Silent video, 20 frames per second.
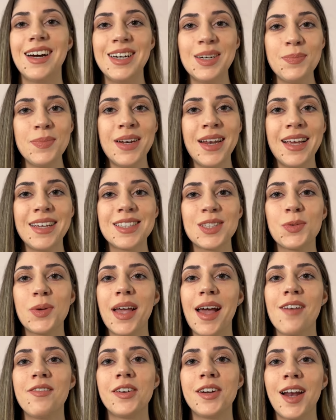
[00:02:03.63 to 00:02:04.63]
Up next, we
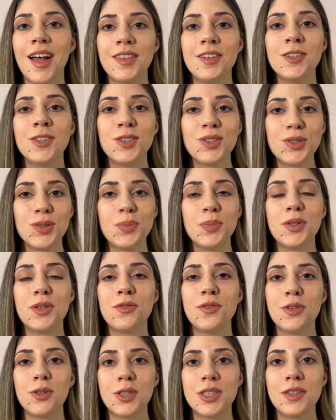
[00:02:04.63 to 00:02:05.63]
have another super
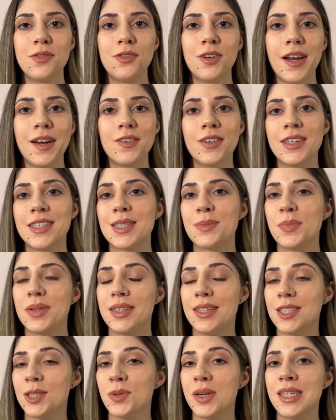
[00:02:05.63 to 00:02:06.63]
fruity fragrance, but
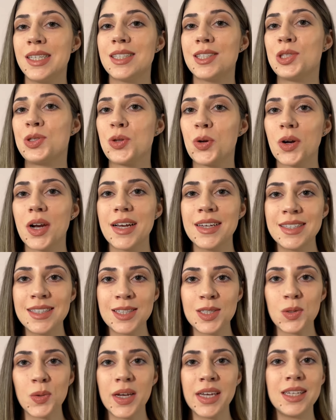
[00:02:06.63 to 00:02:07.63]
this one is not as
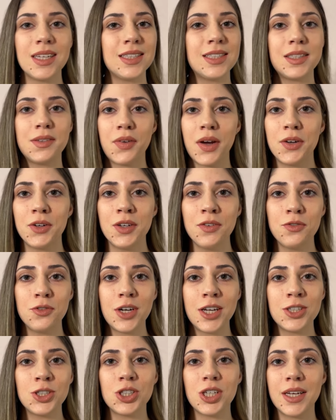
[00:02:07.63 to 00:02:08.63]
sweet. It's very
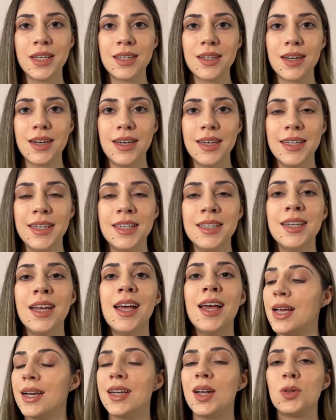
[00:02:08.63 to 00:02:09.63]
fresh and clean.
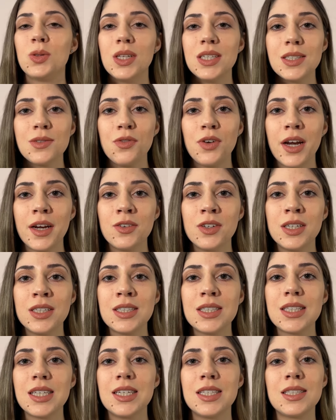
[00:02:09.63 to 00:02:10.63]
Now, this
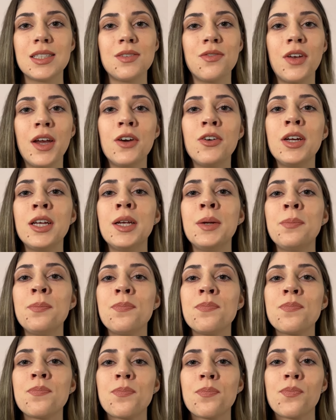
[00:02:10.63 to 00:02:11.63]
fragrance is very
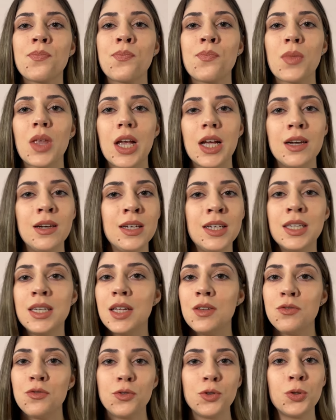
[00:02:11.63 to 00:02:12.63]
mm, clean
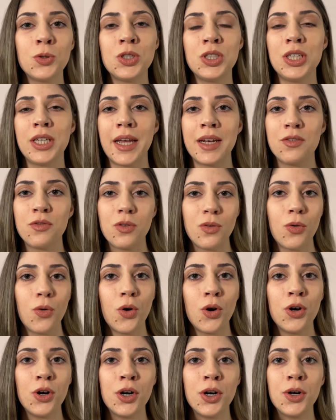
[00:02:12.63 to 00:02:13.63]
and fruity and
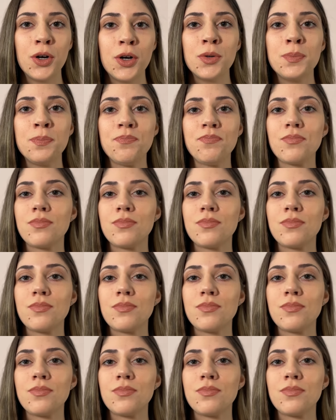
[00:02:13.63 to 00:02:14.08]
floral